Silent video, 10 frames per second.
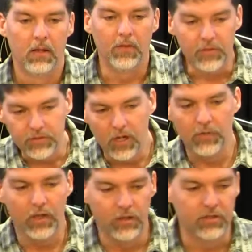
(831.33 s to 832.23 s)
and the
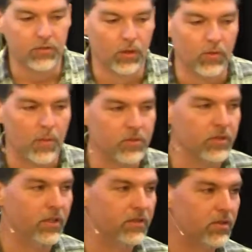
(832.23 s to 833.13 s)
servant in this story
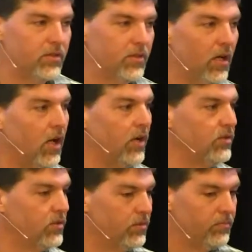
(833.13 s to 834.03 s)
represents
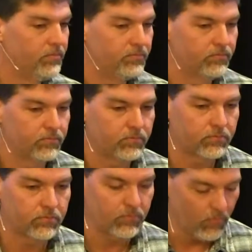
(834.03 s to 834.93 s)
us.
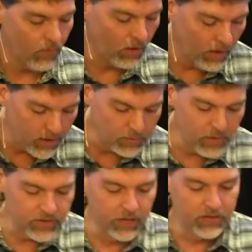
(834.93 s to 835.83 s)
And here's
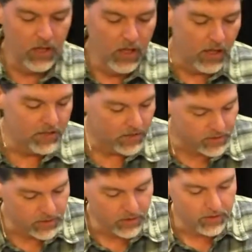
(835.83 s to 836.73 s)
what it says it
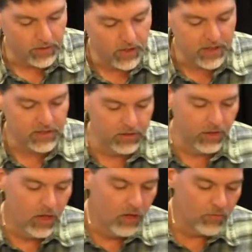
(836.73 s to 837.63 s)
says the, the
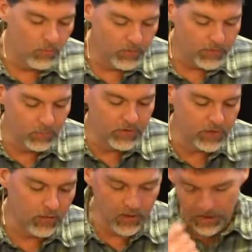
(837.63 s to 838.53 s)
lesson from, from the
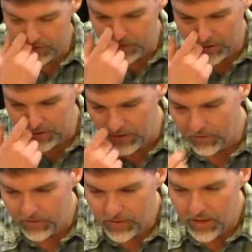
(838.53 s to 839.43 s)
servant is this
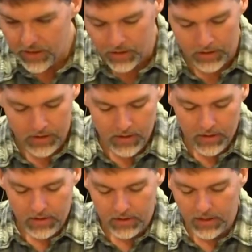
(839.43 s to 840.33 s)
that the debtor
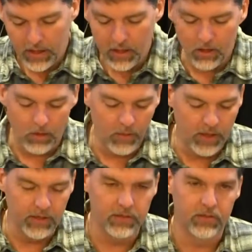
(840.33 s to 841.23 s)
can't
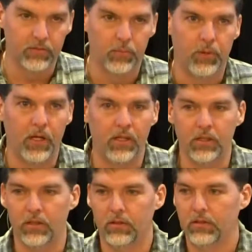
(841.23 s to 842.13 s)
always repay
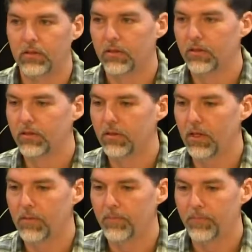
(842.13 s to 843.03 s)
you.
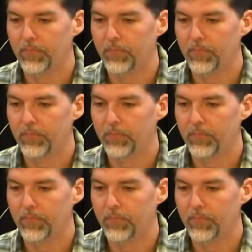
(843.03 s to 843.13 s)
Okay?